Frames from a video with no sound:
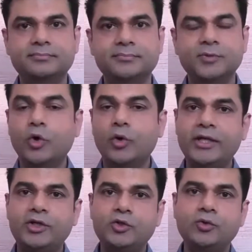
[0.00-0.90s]
Go
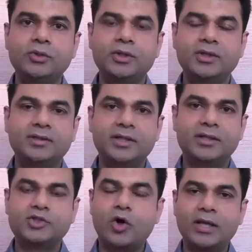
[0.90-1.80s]
into
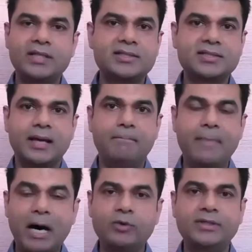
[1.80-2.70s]
the tallest
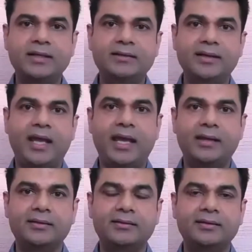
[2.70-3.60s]
mountain
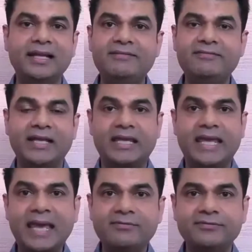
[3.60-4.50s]
and live in a
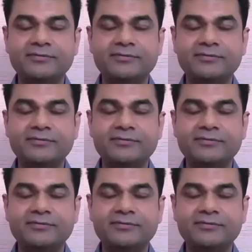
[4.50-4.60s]
cave?